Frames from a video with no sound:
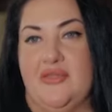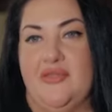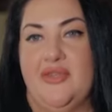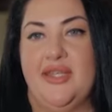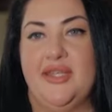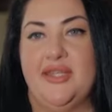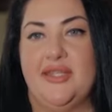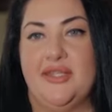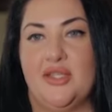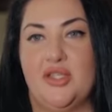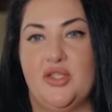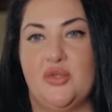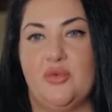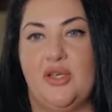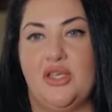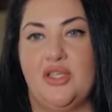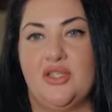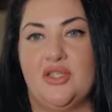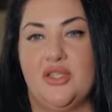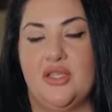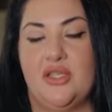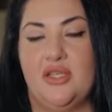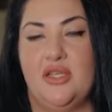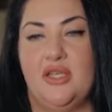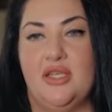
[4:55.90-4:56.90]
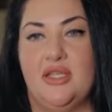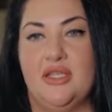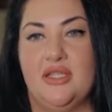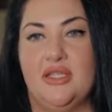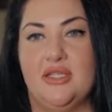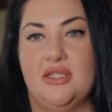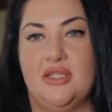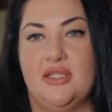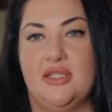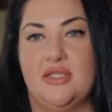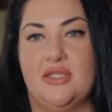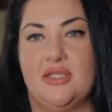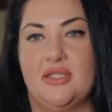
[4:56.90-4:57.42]
living situation
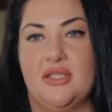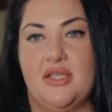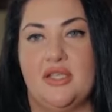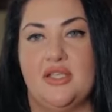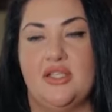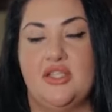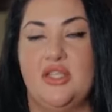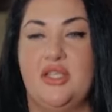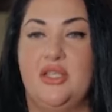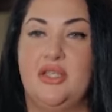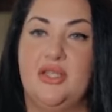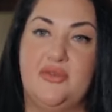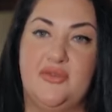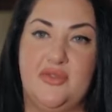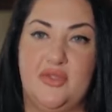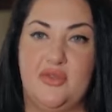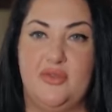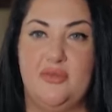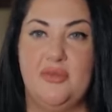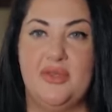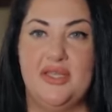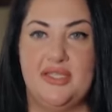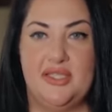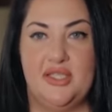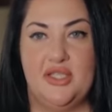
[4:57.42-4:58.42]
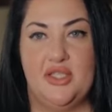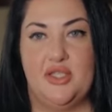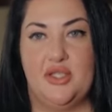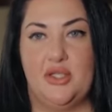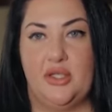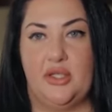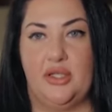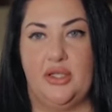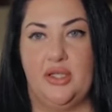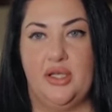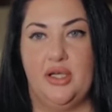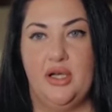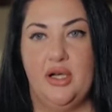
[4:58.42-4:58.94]
is she lives with my
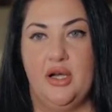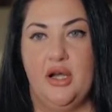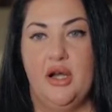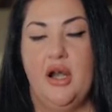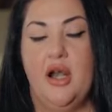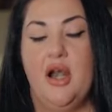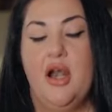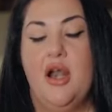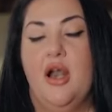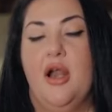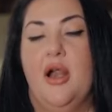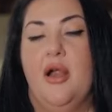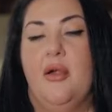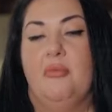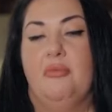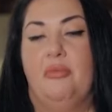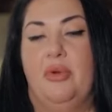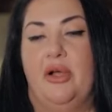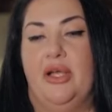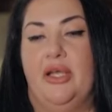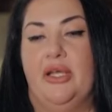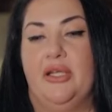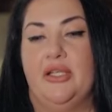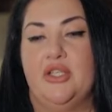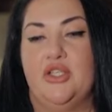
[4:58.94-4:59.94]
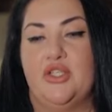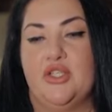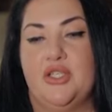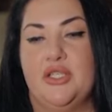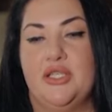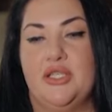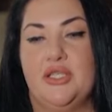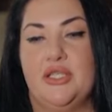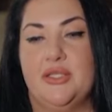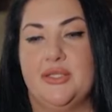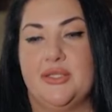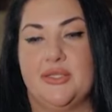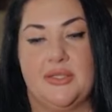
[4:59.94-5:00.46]
sister, but
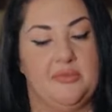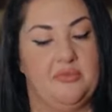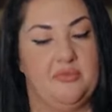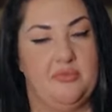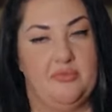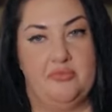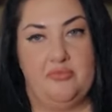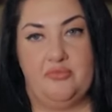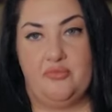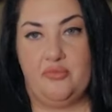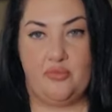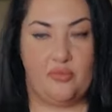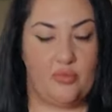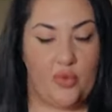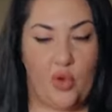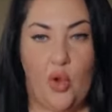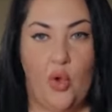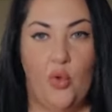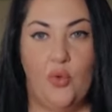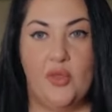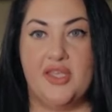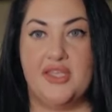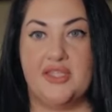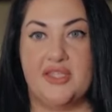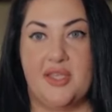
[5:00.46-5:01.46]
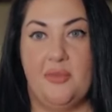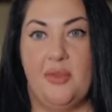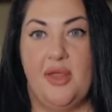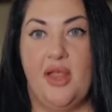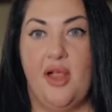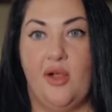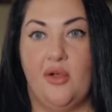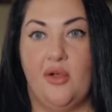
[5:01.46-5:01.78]
she's always at my